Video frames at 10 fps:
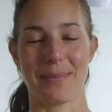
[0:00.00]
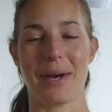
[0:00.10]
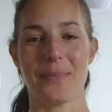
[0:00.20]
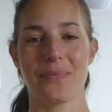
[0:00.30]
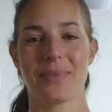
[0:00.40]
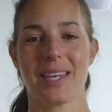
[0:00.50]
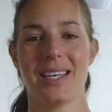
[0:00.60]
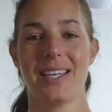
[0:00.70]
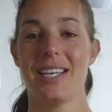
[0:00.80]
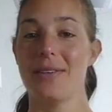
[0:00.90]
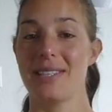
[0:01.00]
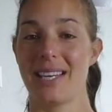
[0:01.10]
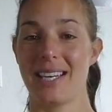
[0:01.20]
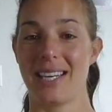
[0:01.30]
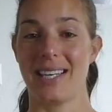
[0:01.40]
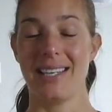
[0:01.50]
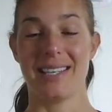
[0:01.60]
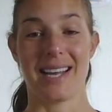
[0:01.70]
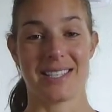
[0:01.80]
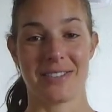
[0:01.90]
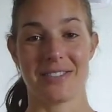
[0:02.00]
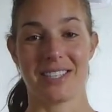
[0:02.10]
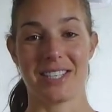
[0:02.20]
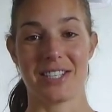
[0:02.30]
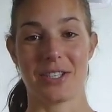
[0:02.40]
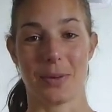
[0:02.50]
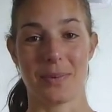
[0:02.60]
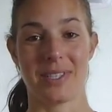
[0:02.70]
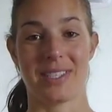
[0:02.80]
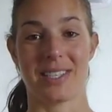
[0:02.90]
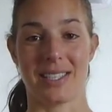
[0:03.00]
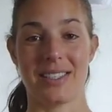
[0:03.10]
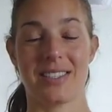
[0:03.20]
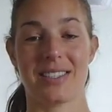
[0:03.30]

But it was kicking and hasn't really stopped since,